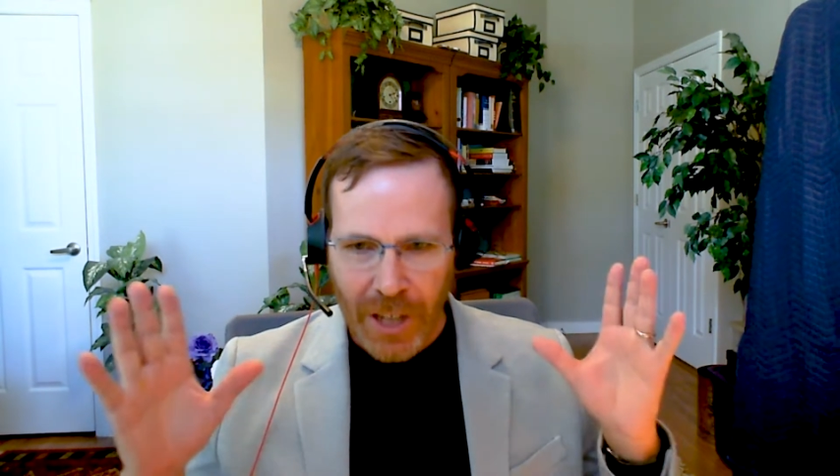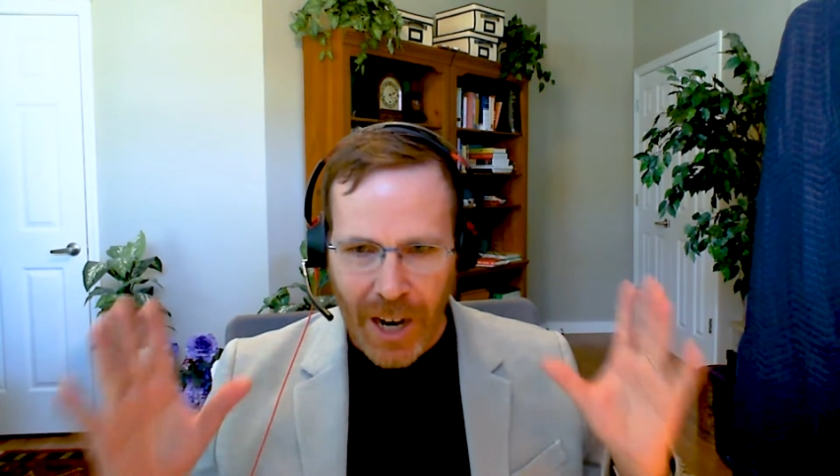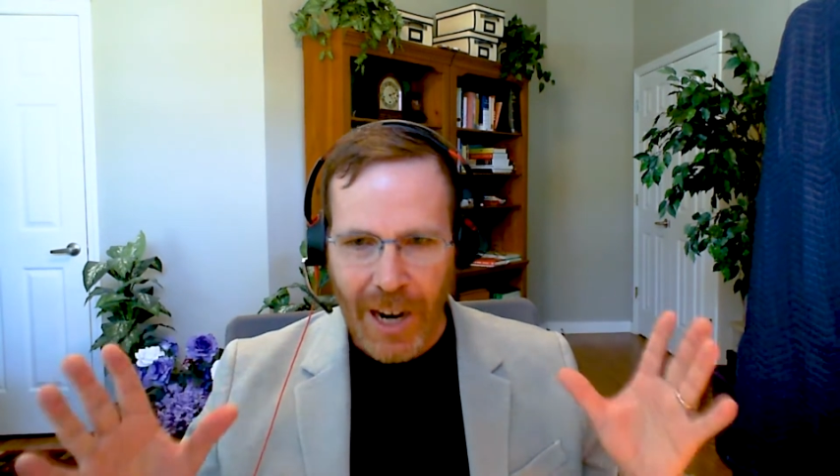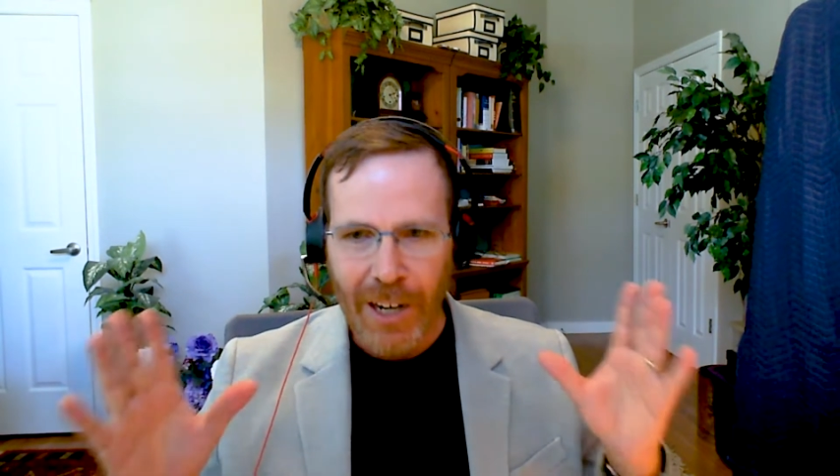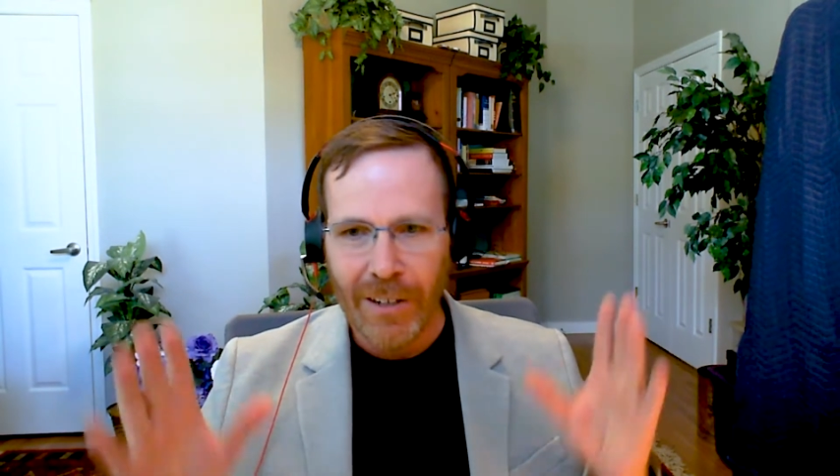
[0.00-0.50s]

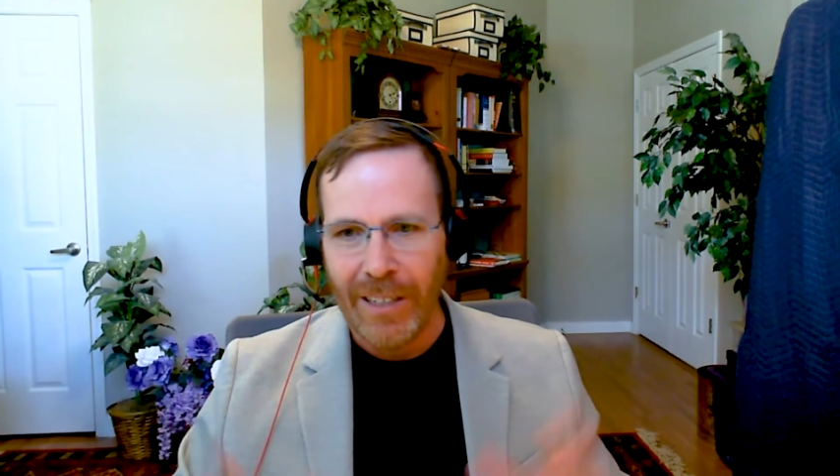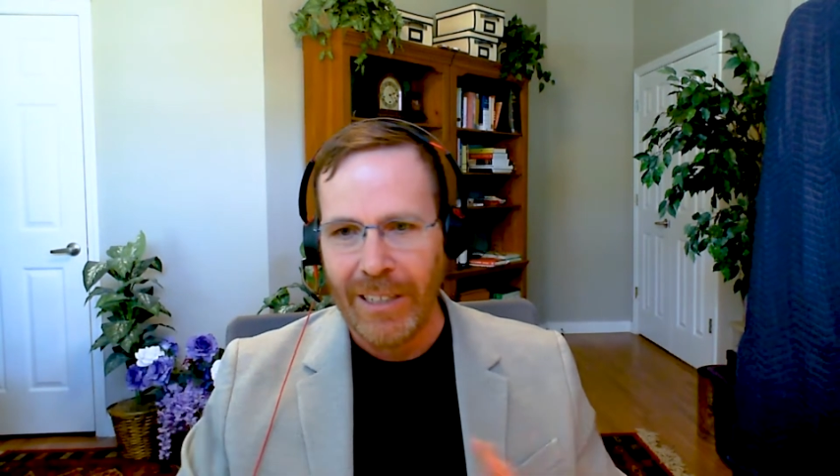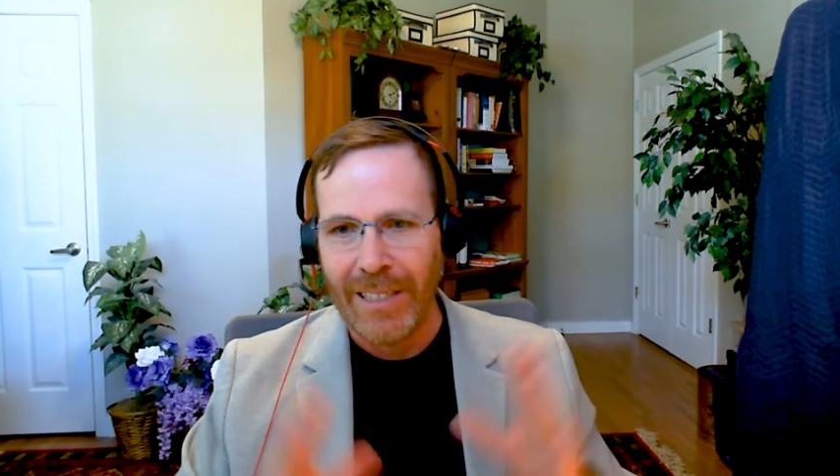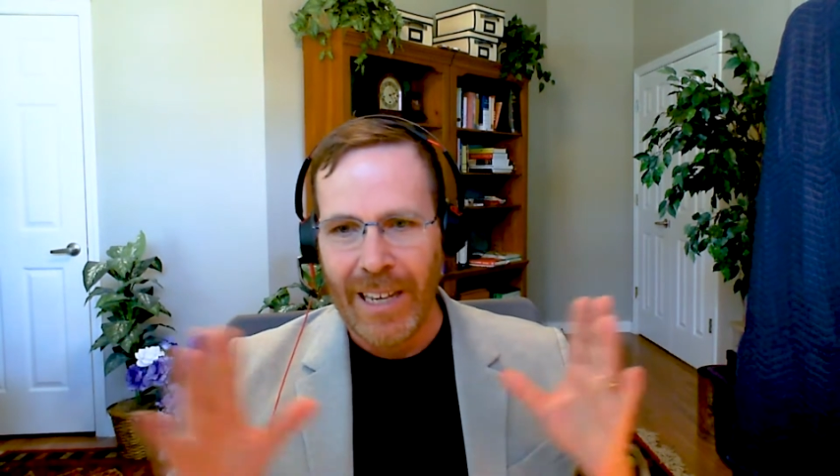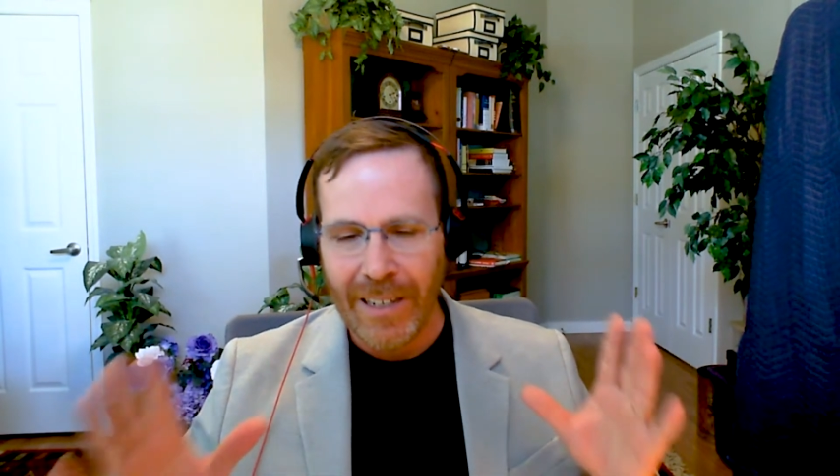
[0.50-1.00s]
tired,
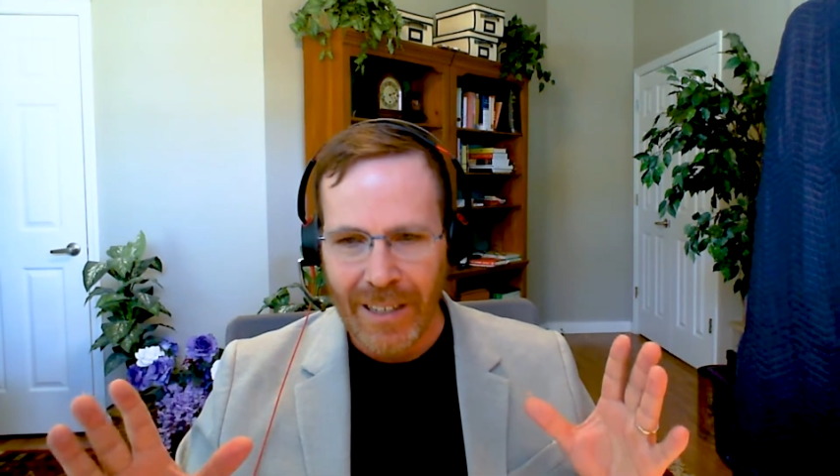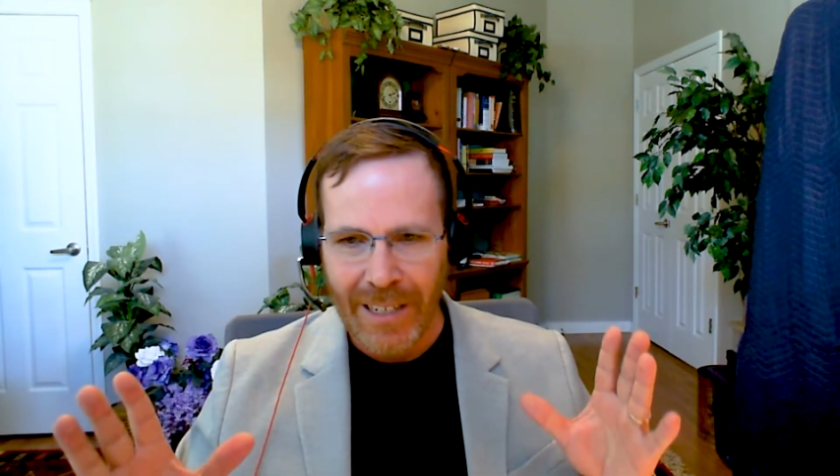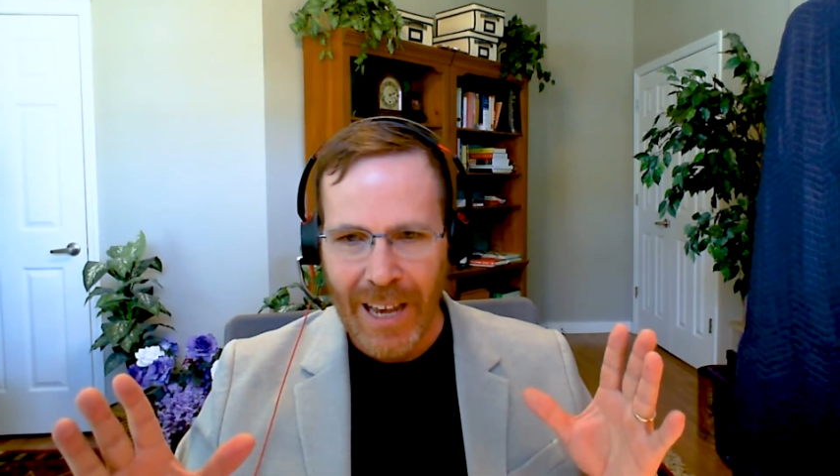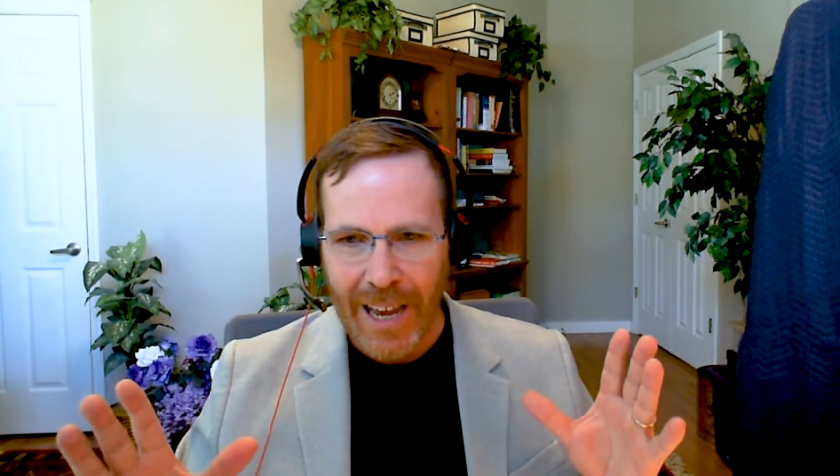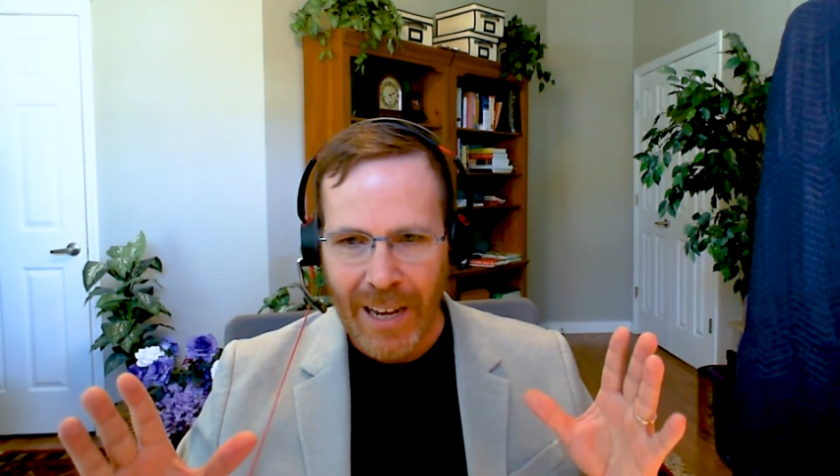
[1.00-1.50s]
it's the end of the
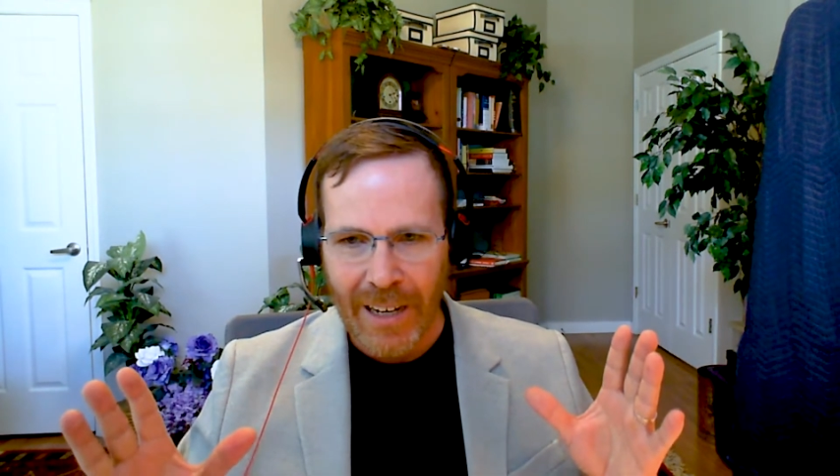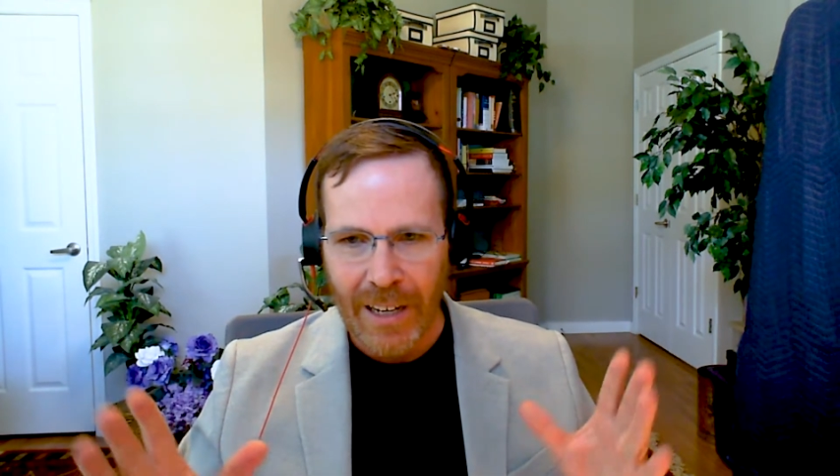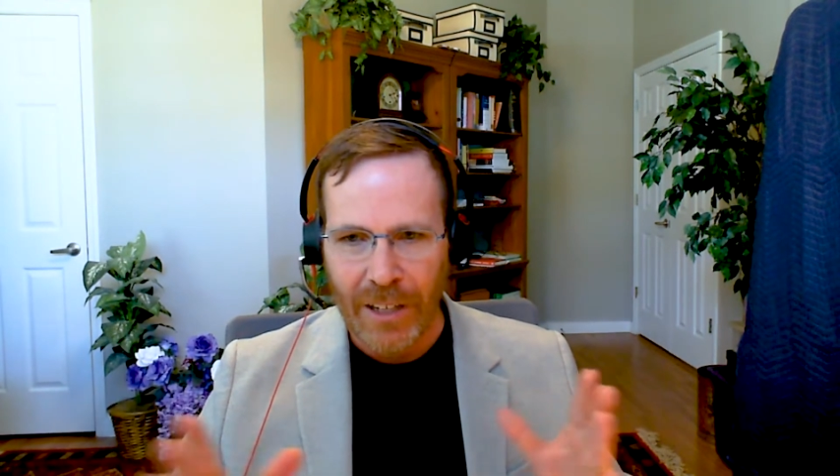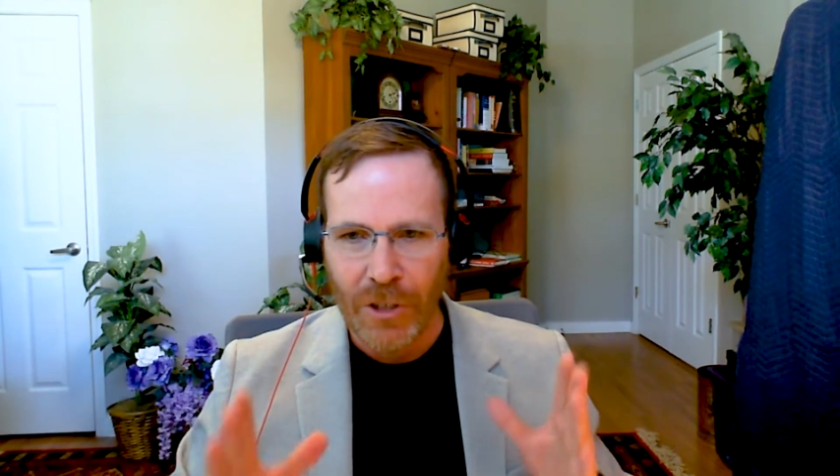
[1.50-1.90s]
day.